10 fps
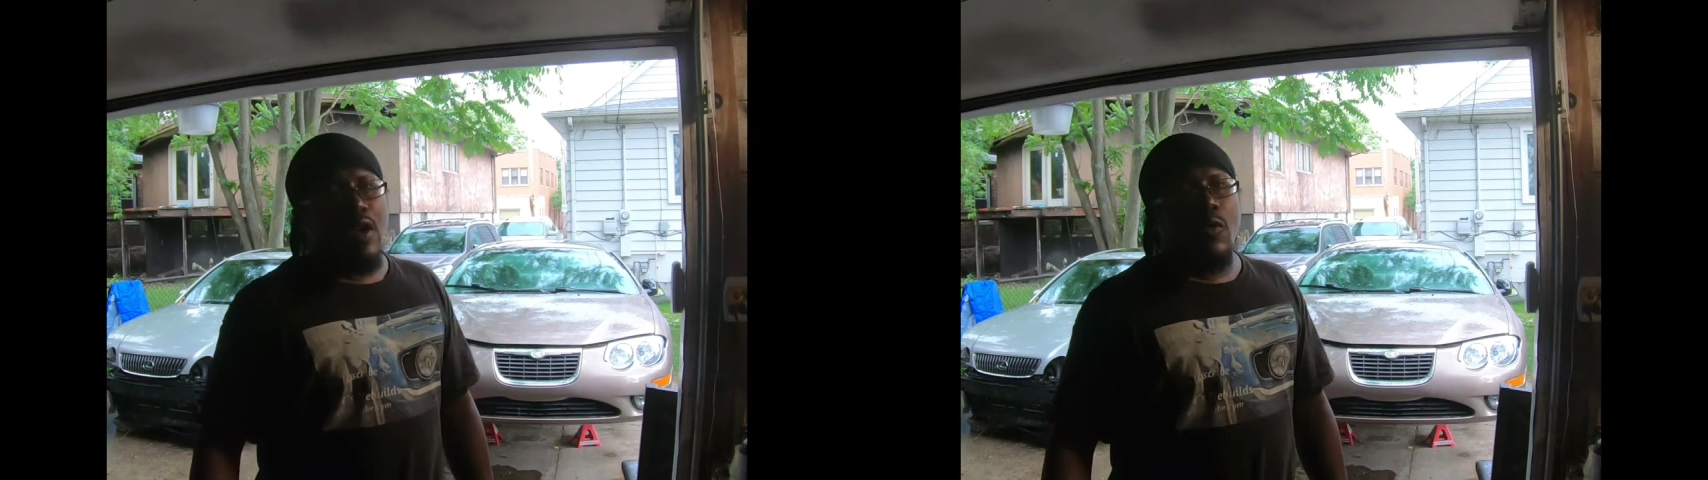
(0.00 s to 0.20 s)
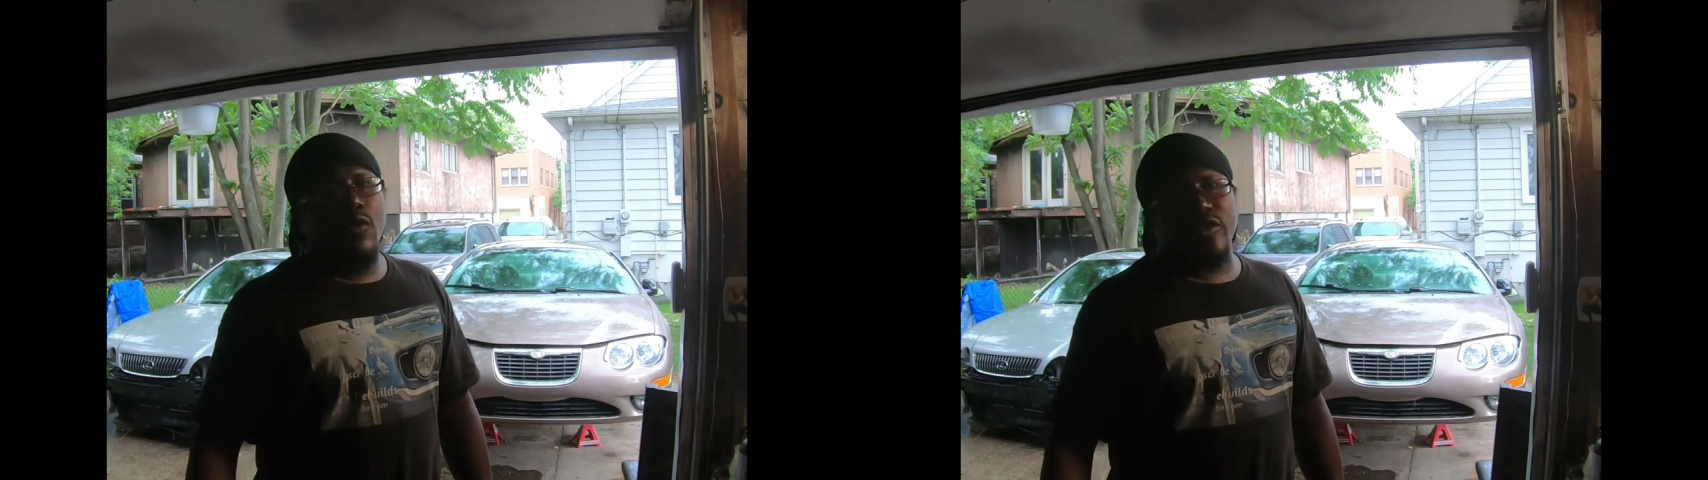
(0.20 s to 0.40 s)

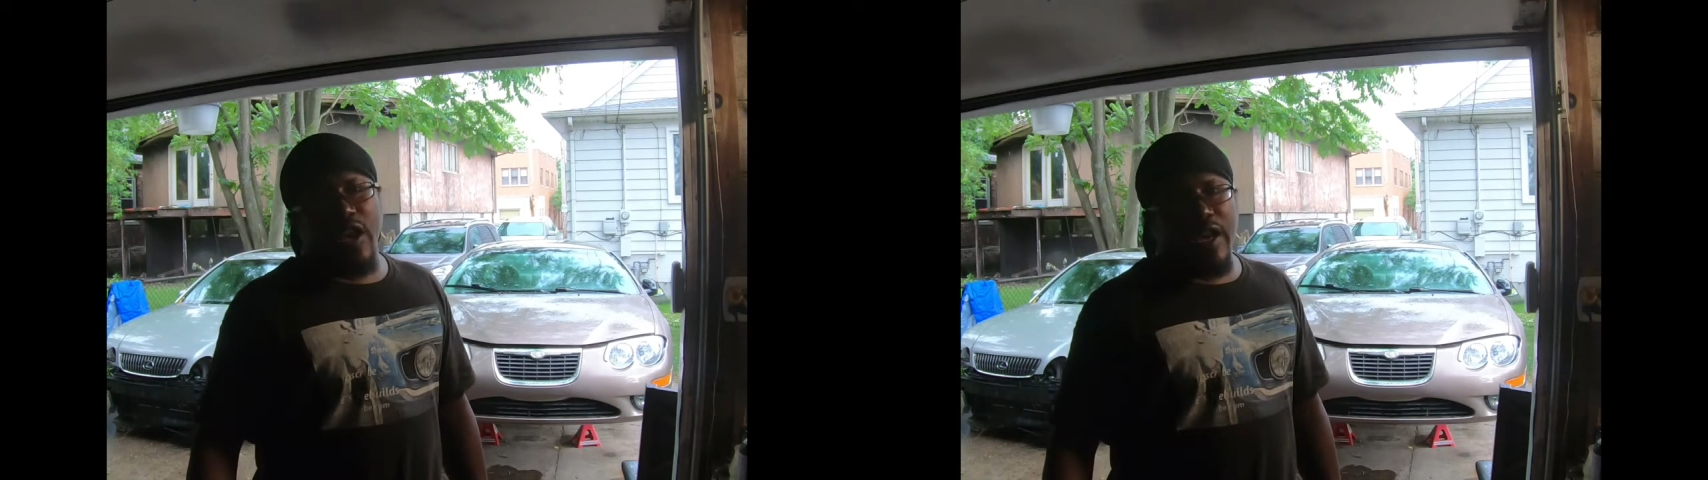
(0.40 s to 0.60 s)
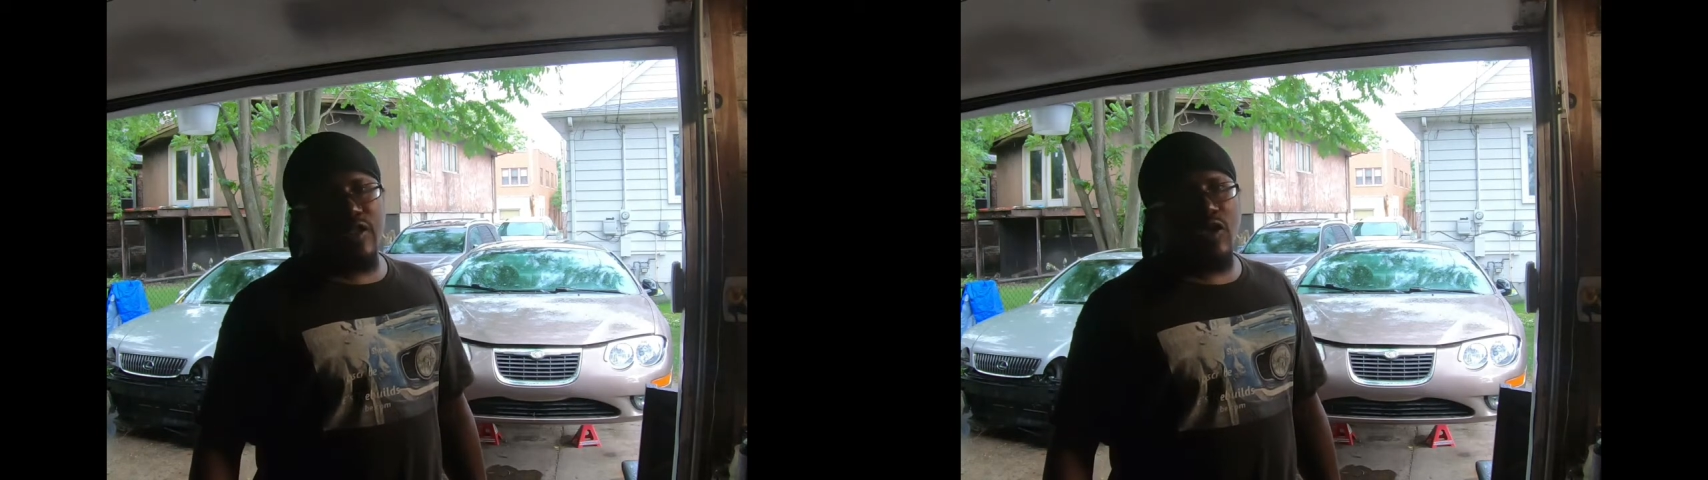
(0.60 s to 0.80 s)
will
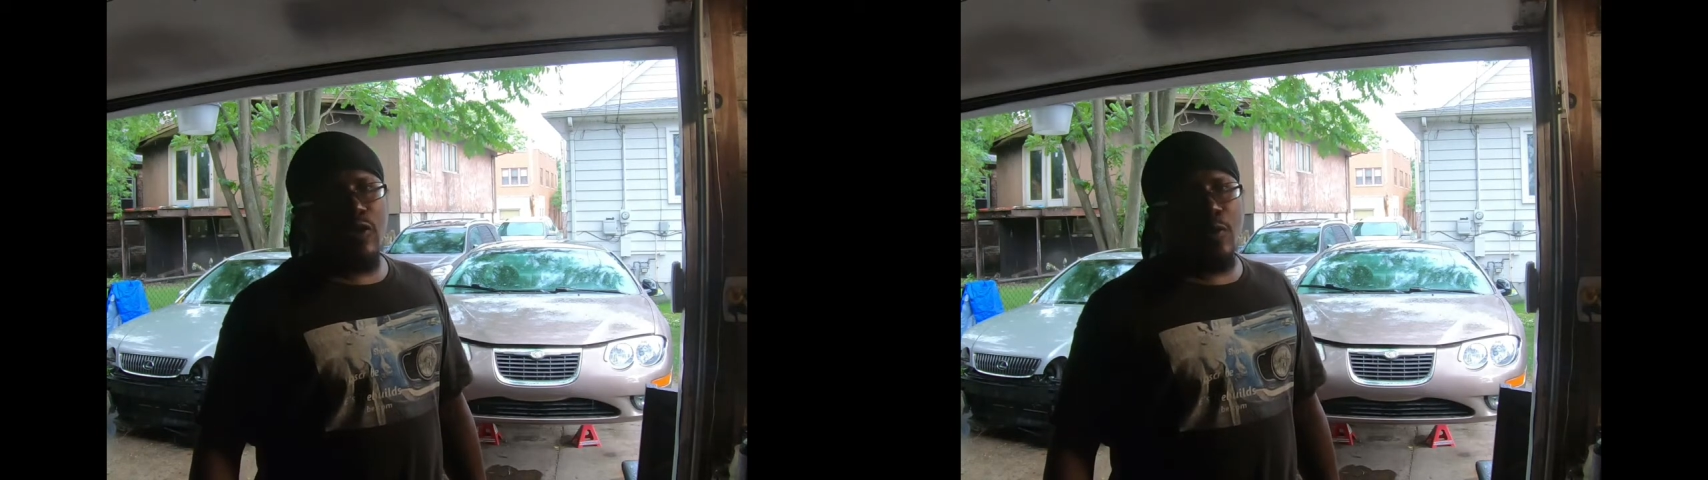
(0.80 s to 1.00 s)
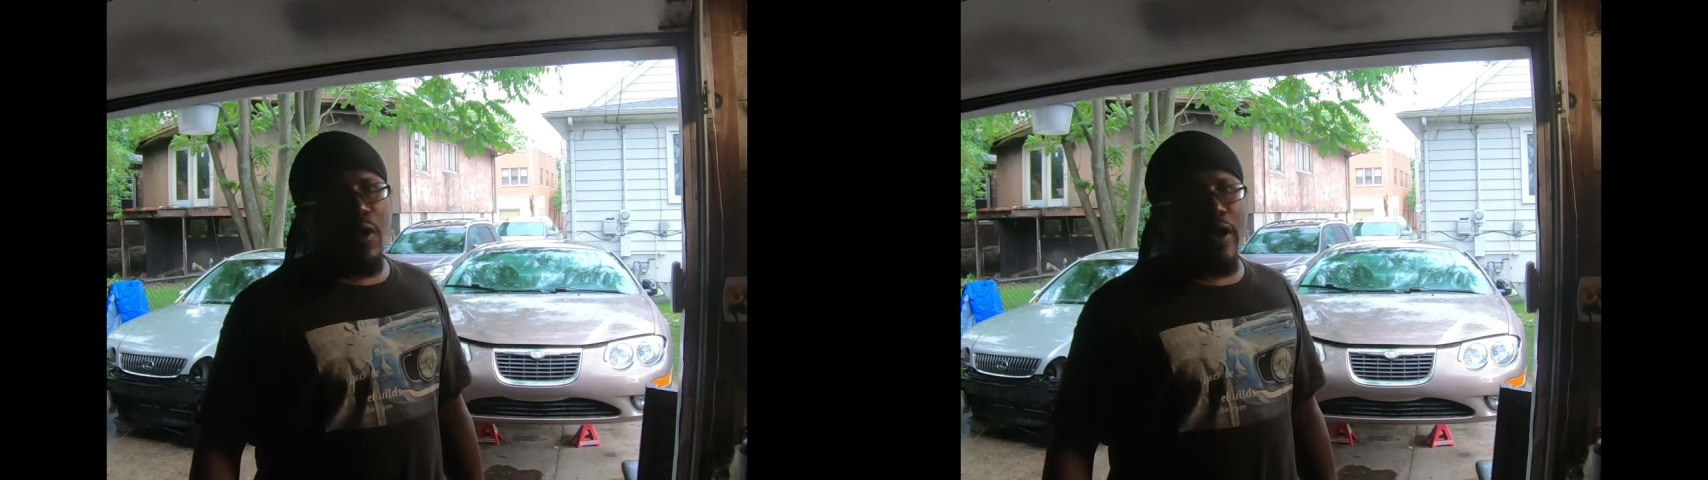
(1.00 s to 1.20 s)
change
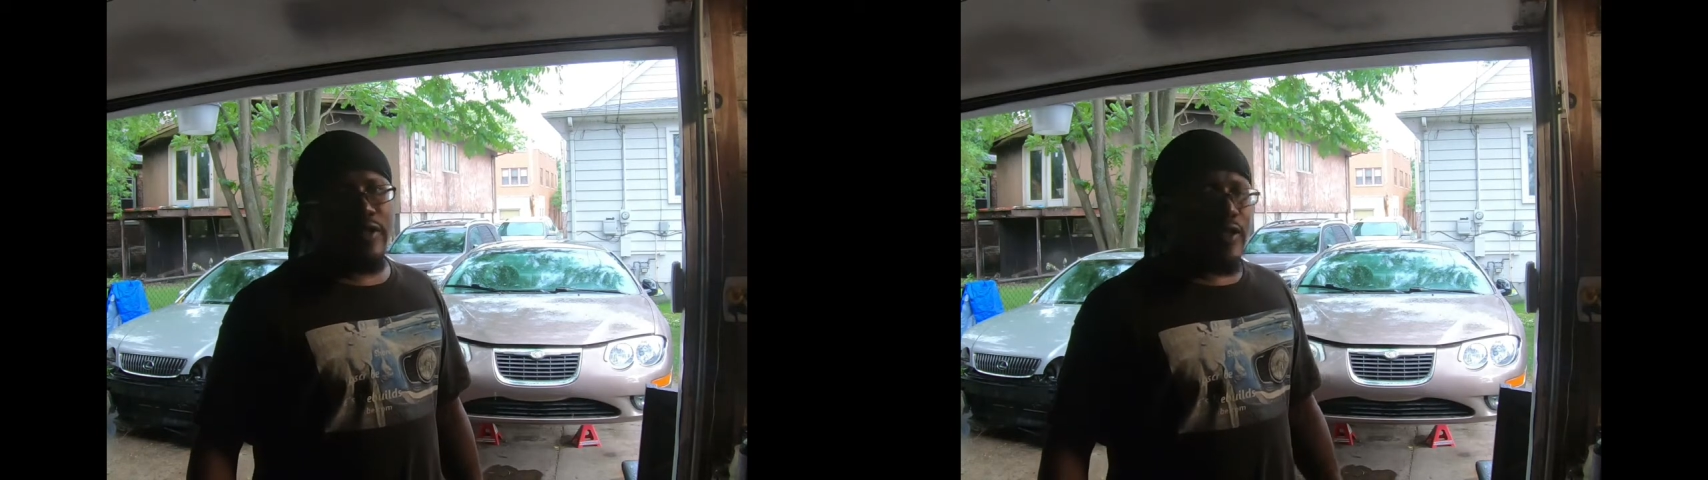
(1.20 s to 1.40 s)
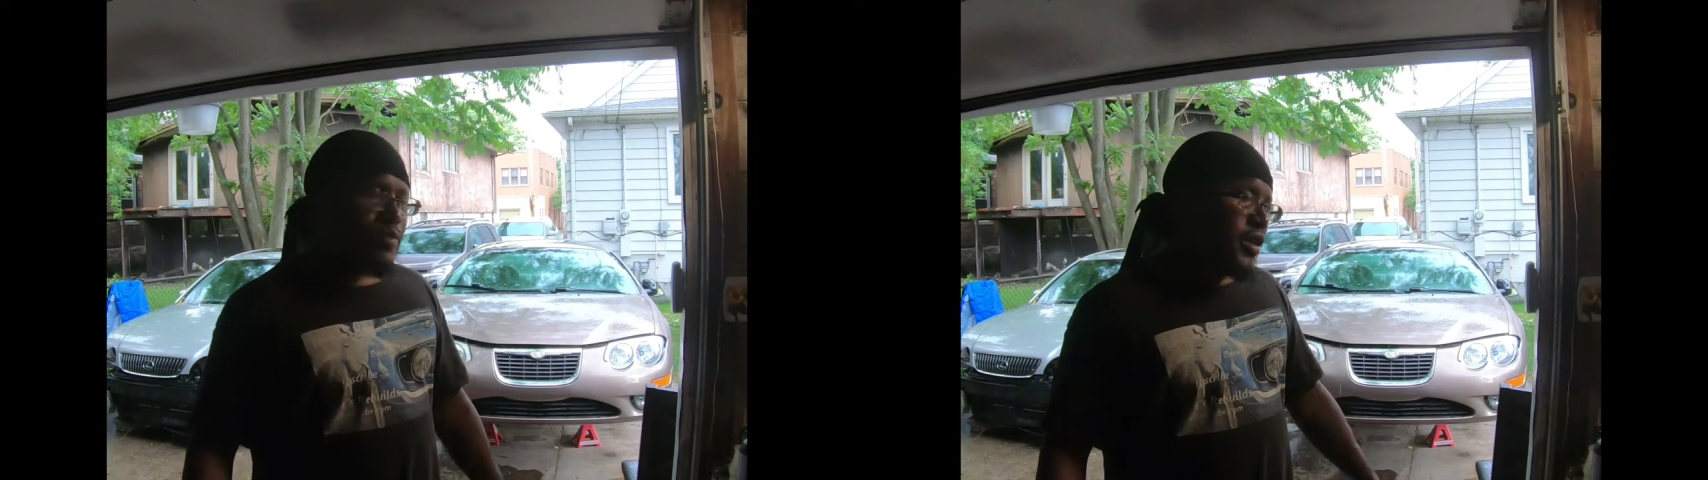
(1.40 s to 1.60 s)
those
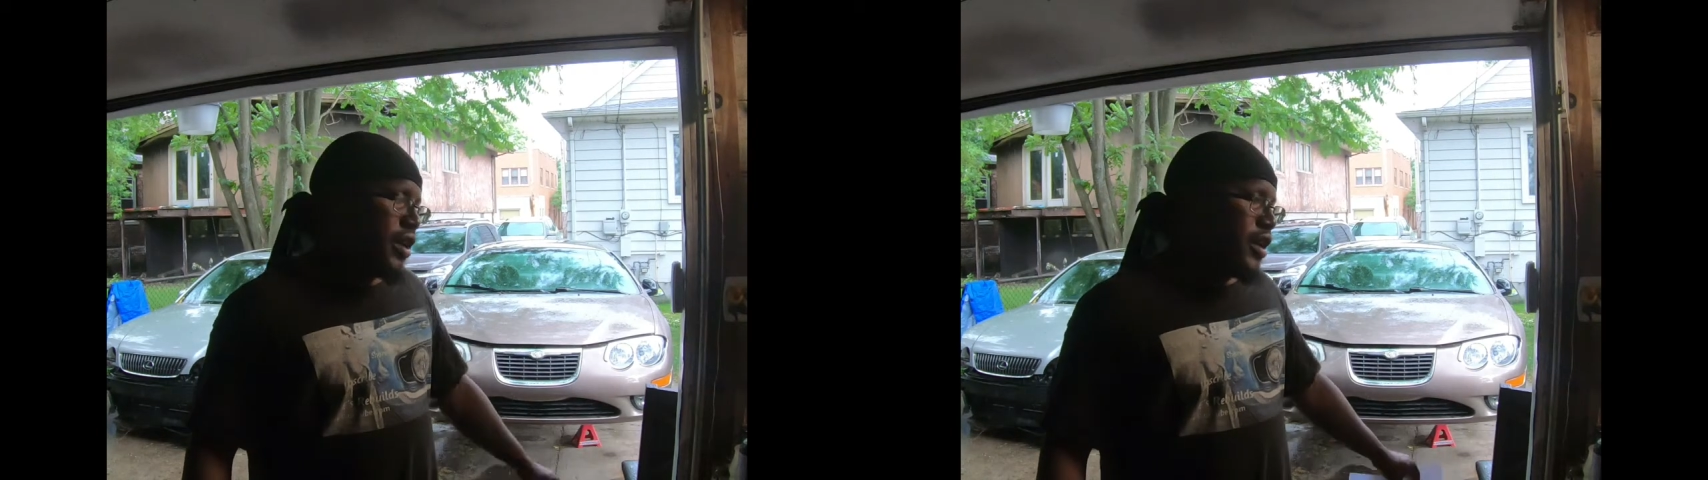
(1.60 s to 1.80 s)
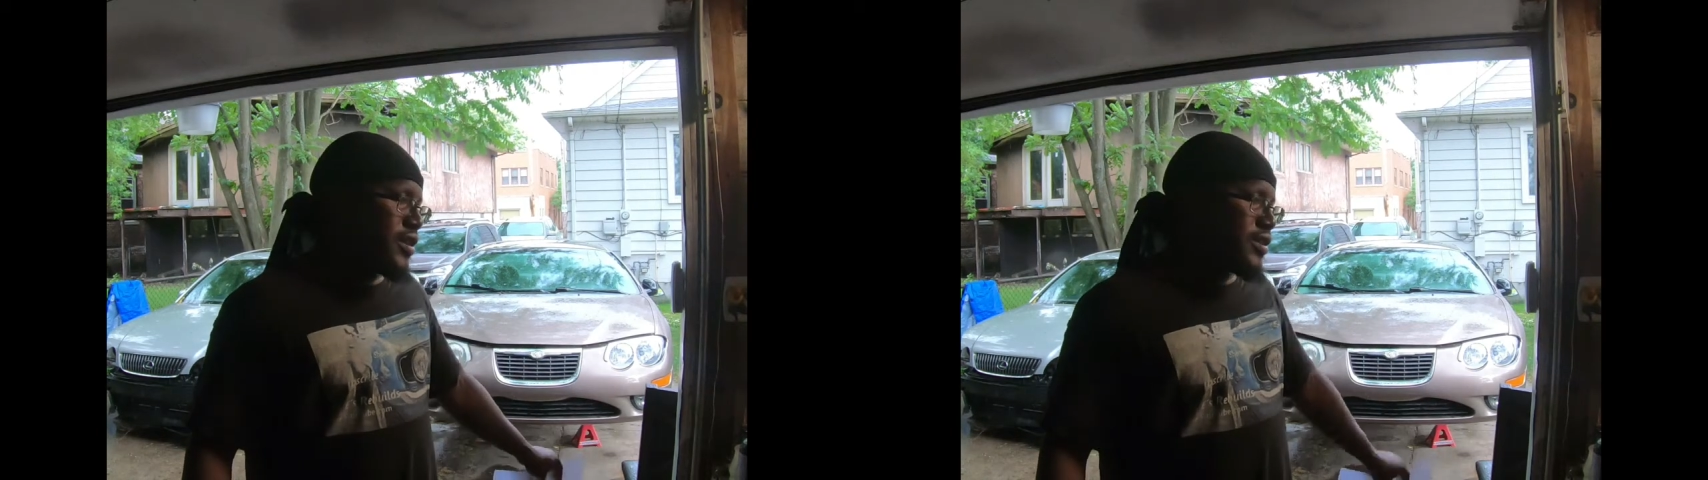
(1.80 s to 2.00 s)
parts,
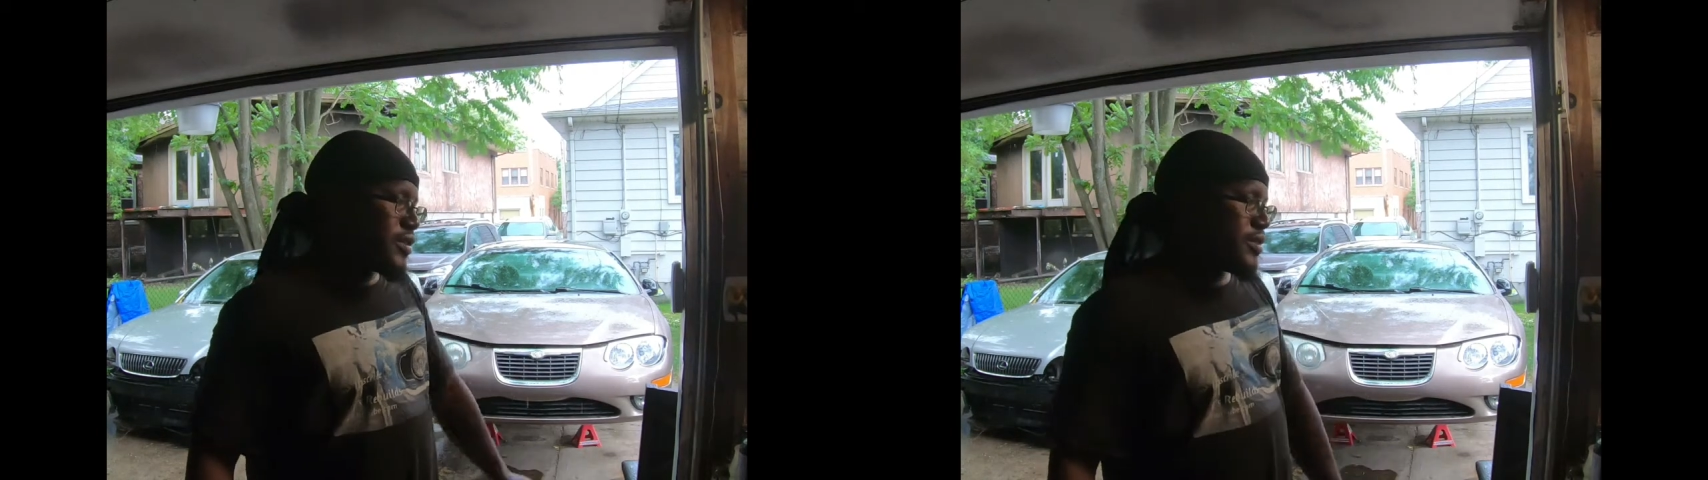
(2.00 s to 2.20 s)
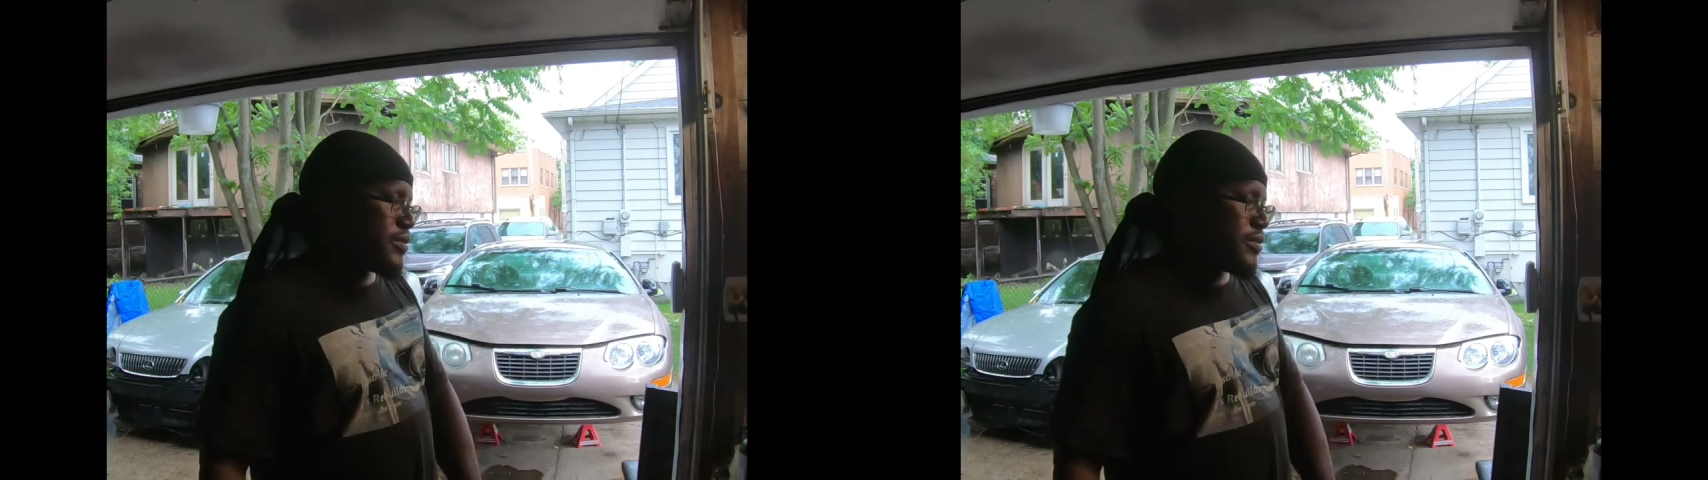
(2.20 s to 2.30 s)
because